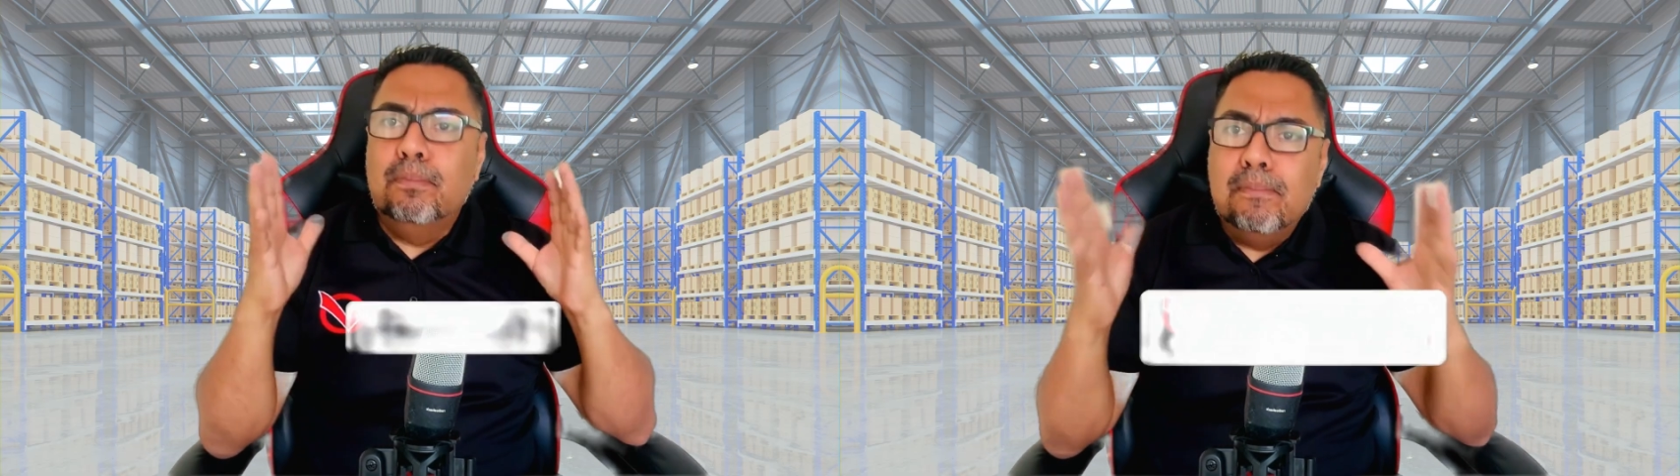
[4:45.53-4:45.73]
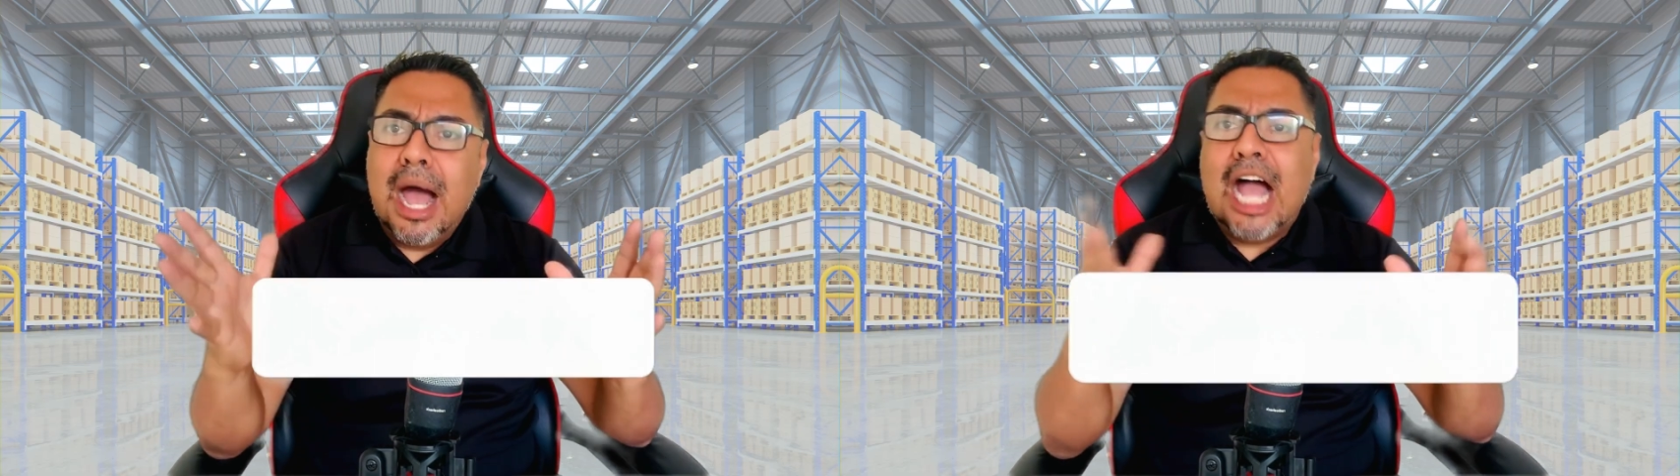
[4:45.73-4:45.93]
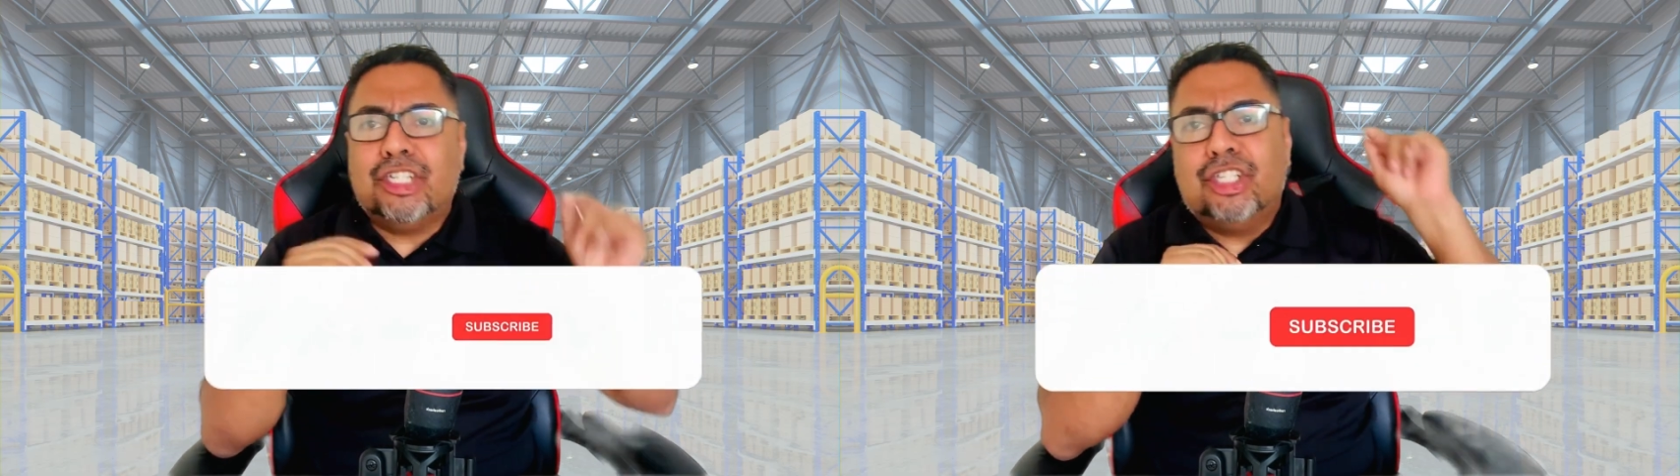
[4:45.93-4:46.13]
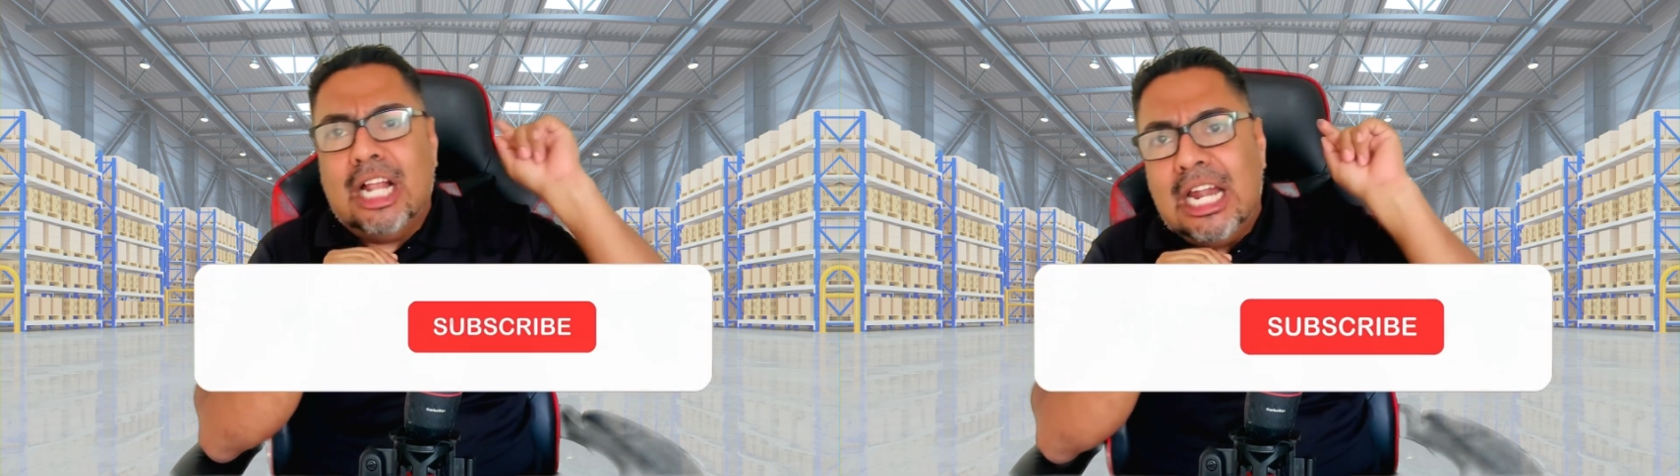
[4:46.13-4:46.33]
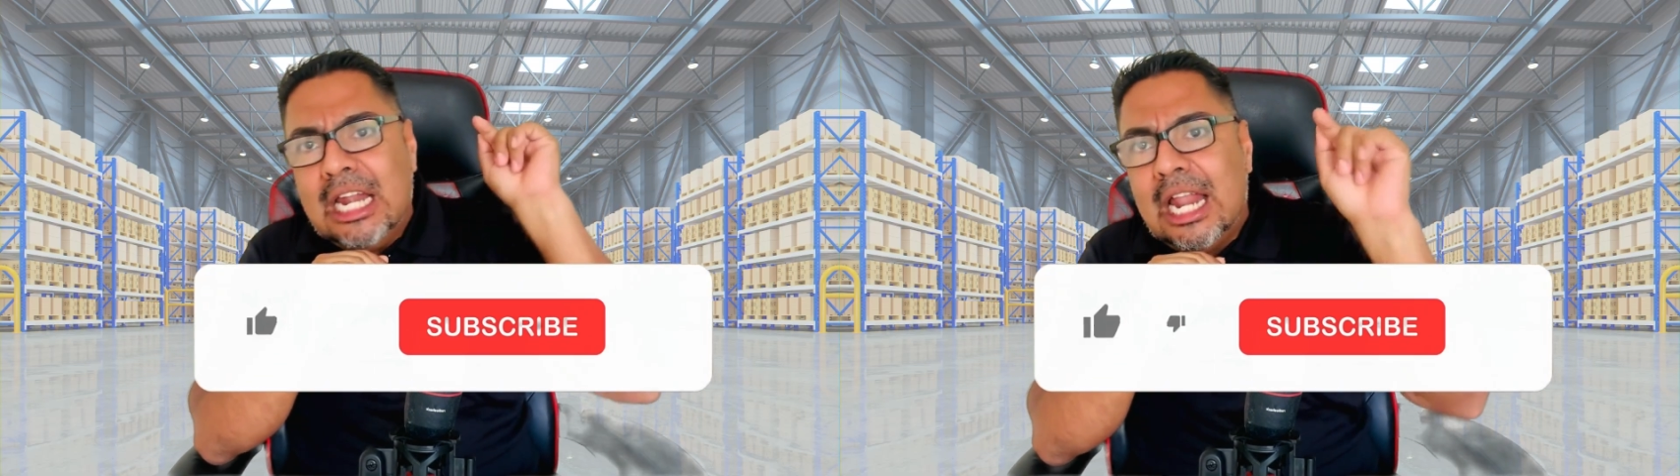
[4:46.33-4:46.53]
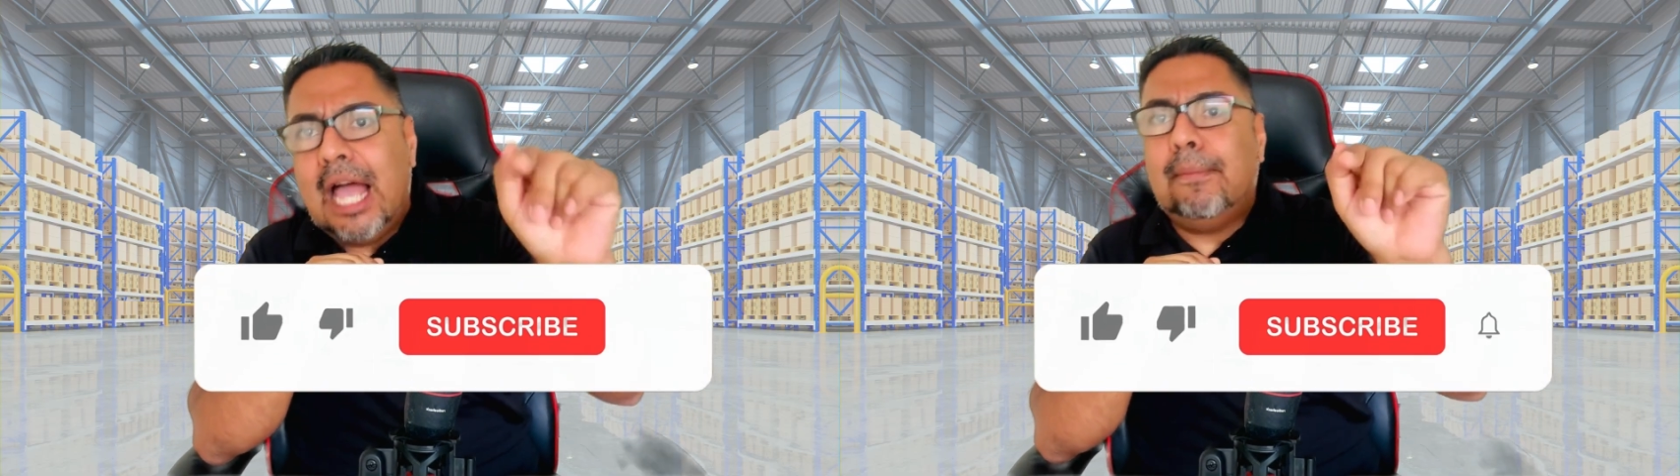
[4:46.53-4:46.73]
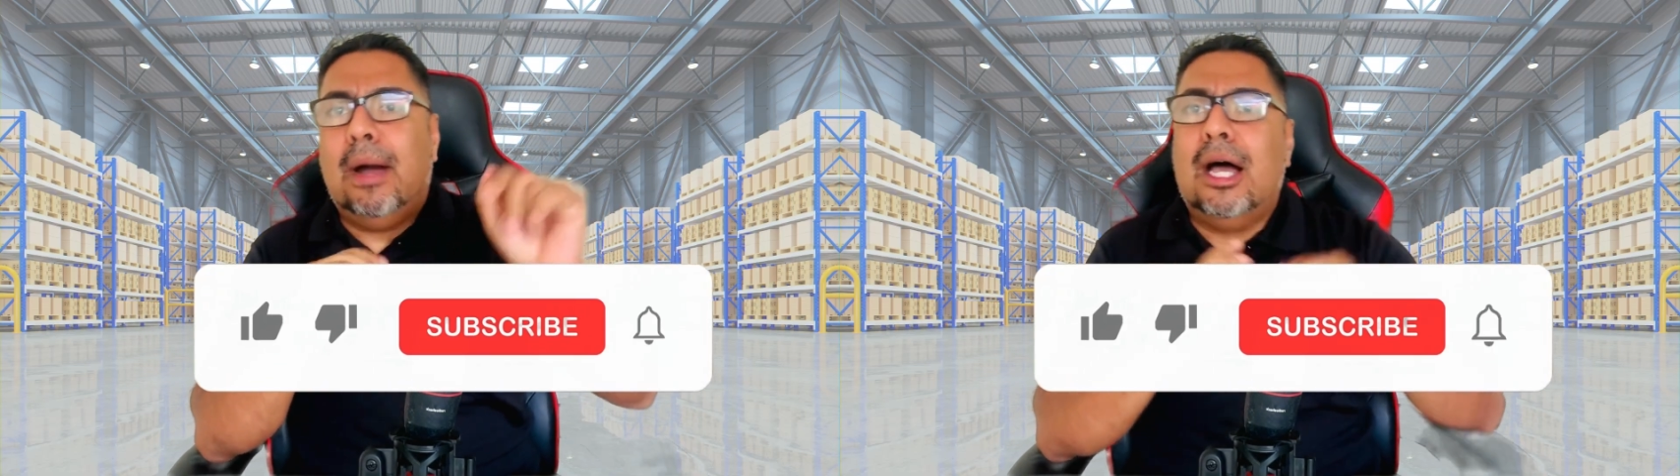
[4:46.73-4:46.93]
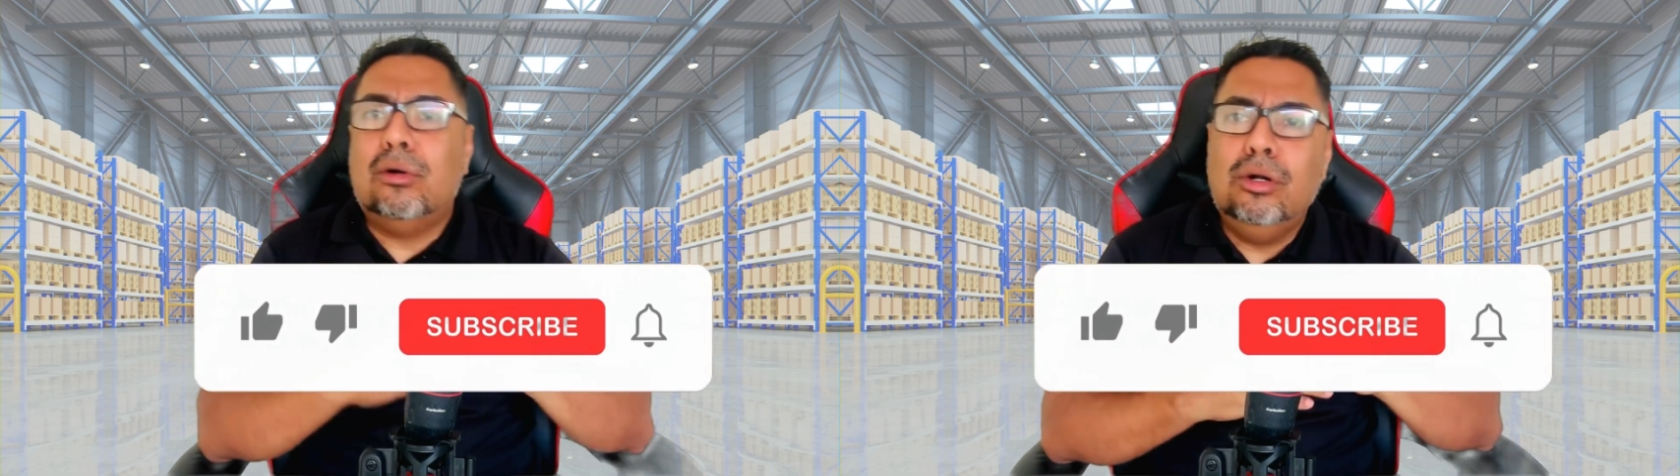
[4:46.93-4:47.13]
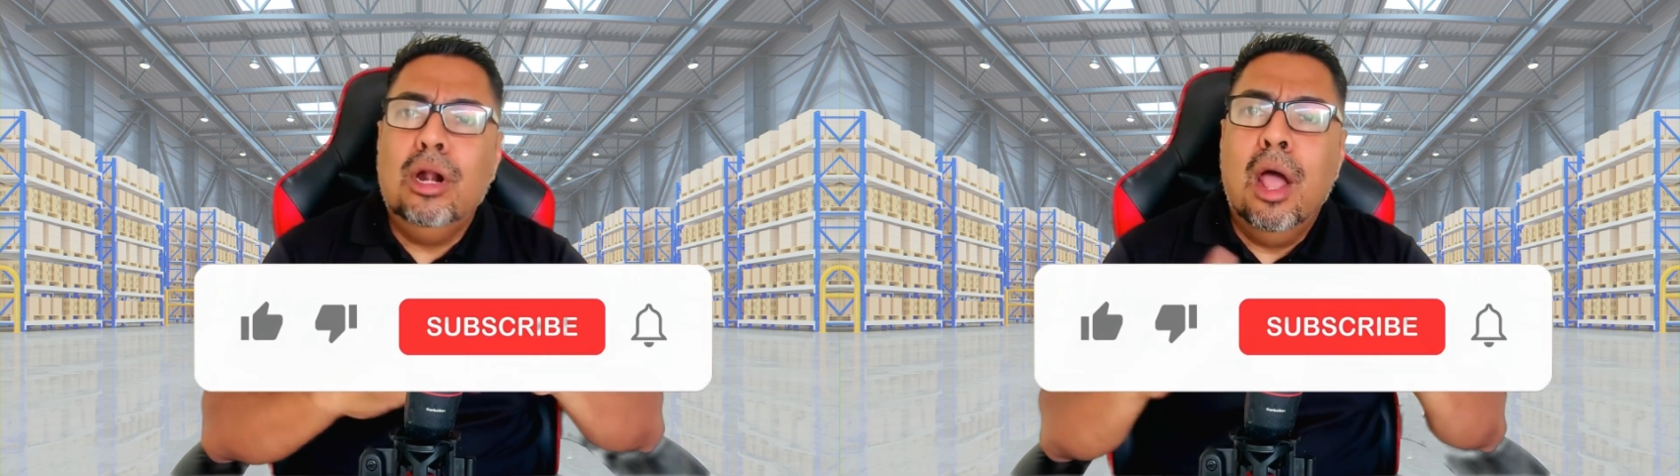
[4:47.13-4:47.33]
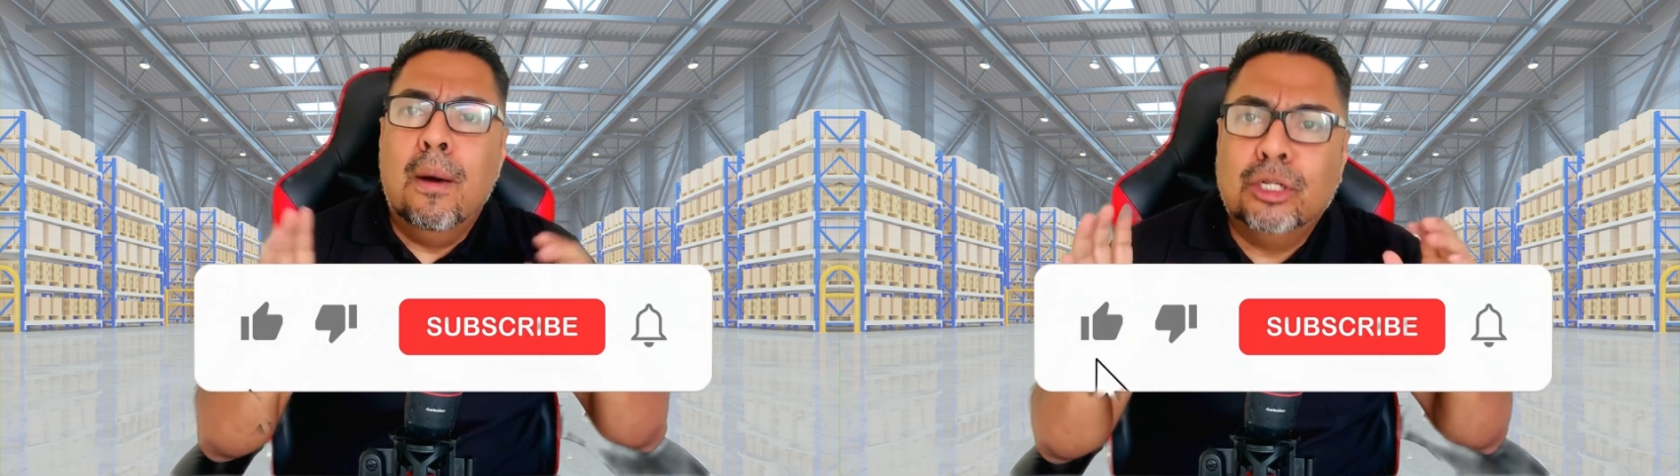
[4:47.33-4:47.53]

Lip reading: smash the like button,